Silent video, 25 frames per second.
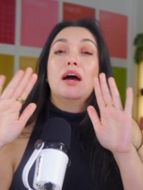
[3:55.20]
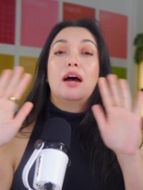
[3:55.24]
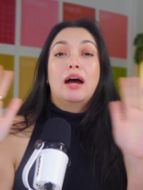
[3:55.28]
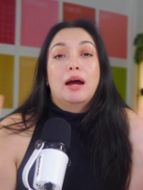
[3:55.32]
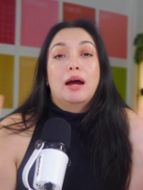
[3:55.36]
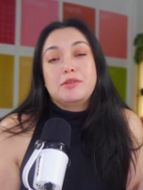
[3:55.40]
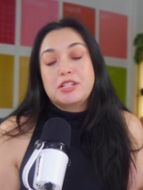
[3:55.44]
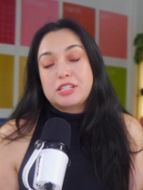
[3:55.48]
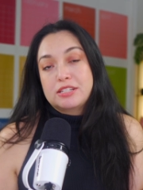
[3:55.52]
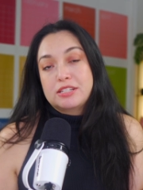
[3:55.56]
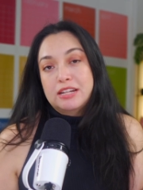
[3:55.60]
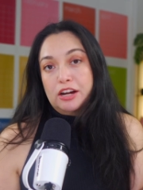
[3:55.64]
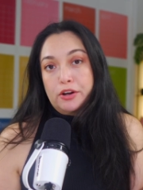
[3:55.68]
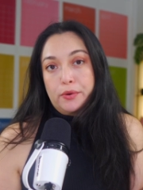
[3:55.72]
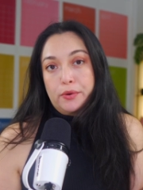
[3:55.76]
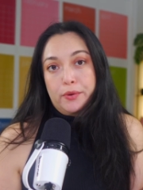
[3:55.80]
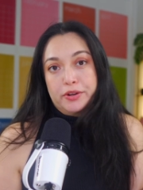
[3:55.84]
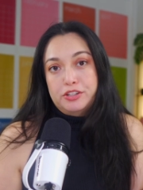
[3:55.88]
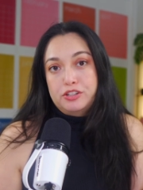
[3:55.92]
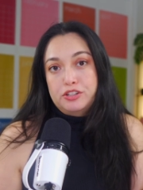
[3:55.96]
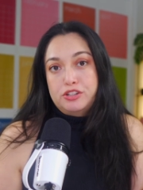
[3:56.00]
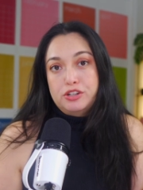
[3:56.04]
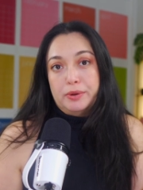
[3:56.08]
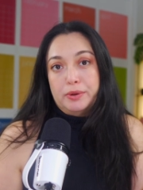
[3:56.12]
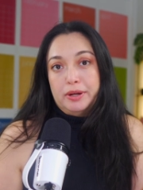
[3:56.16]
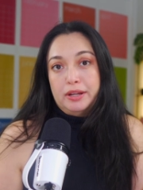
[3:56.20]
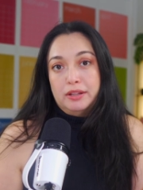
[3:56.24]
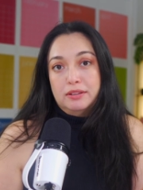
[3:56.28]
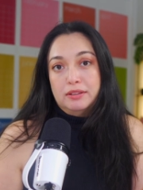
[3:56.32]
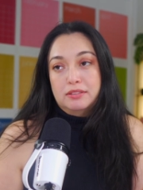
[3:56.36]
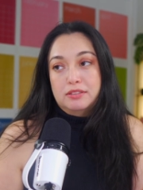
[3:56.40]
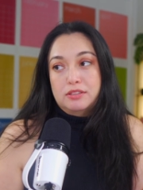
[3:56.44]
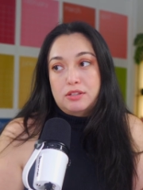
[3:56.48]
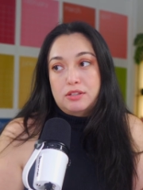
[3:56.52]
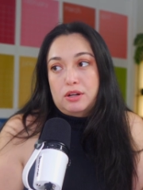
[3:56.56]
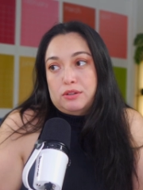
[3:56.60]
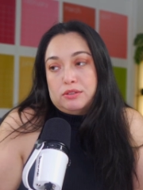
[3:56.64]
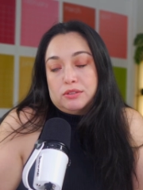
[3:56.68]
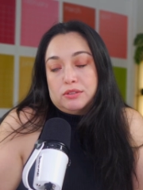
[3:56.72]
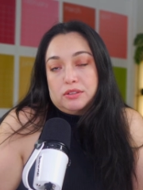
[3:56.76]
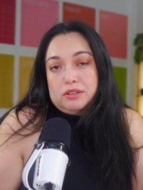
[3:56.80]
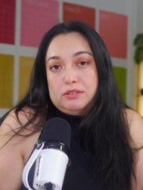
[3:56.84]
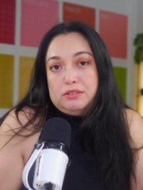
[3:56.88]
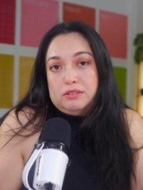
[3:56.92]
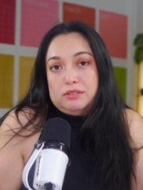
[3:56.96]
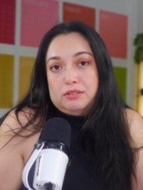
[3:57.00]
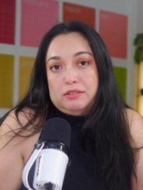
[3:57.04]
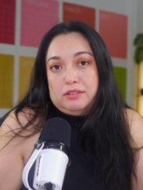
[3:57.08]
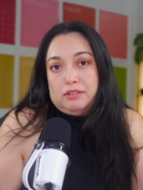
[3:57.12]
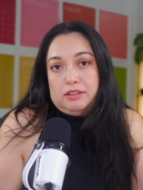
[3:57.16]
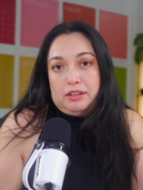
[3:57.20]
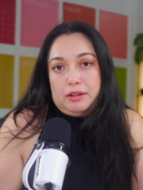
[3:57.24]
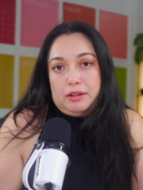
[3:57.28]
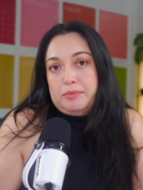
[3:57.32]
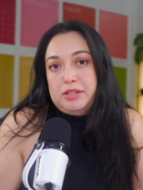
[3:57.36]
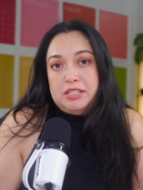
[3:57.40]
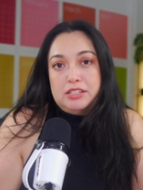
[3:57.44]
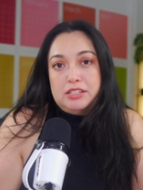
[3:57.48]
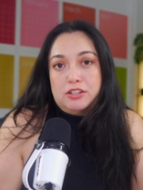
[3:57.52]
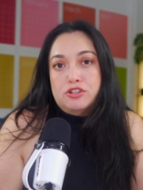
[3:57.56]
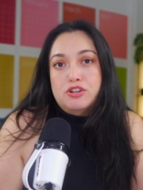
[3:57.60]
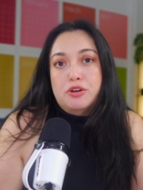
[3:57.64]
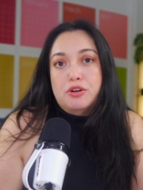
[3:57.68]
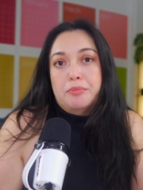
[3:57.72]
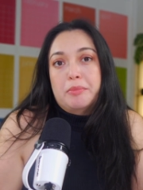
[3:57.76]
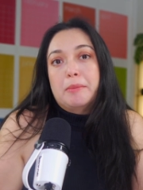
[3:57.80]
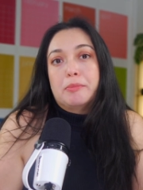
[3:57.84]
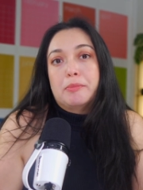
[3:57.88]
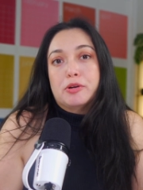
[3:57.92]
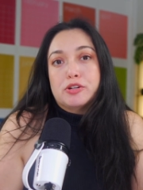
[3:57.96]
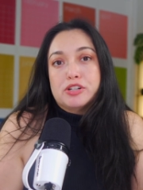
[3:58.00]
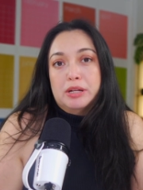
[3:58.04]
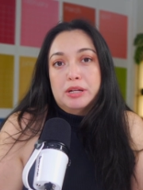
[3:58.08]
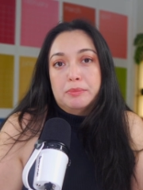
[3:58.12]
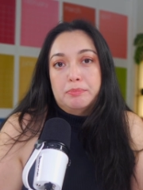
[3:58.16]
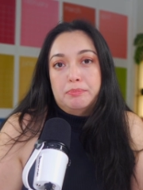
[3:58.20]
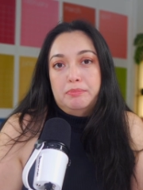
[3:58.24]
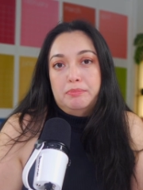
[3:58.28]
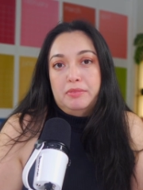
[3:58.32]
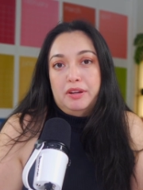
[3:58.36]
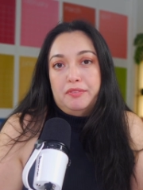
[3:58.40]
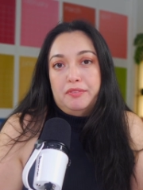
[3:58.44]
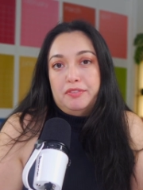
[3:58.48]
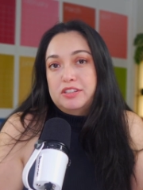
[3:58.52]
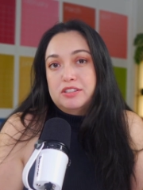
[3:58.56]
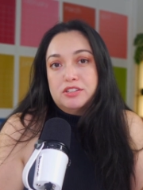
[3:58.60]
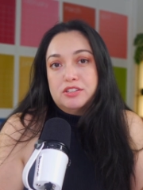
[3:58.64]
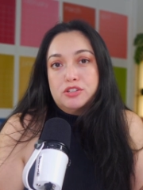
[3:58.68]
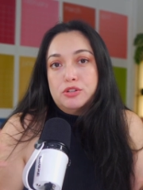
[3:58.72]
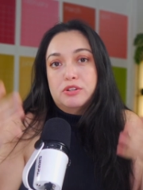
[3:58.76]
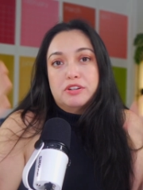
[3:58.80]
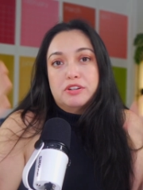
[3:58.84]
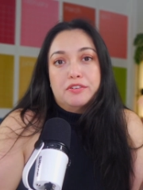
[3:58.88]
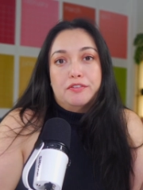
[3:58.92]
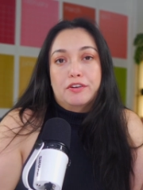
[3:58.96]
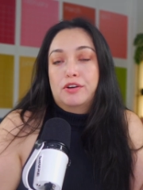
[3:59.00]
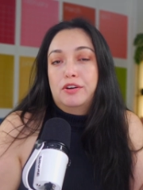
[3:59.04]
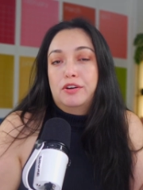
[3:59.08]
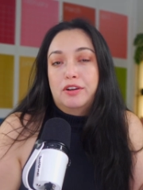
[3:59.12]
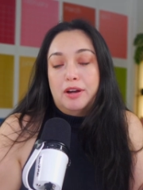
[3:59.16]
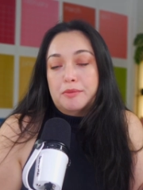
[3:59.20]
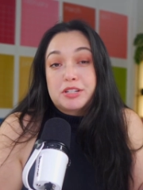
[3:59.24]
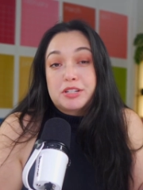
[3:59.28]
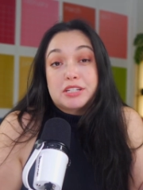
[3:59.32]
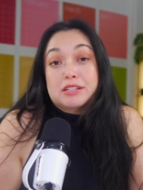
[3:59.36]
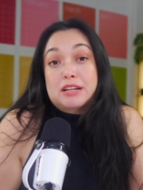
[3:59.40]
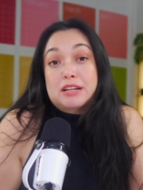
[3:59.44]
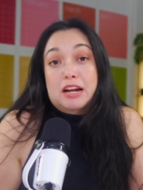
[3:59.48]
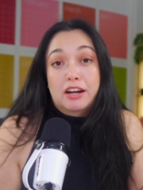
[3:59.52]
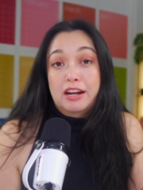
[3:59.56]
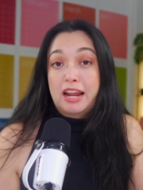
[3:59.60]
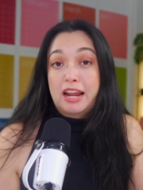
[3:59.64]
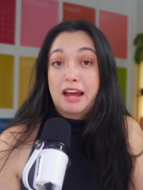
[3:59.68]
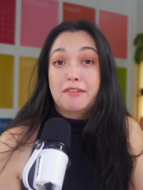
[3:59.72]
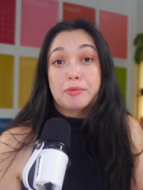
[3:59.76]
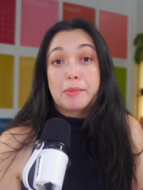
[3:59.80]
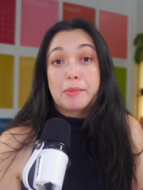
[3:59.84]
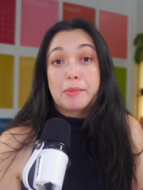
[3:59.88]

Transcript: I'm just not going to do it. So that means there's no membership. If it's too difficult, I'm just not going to have a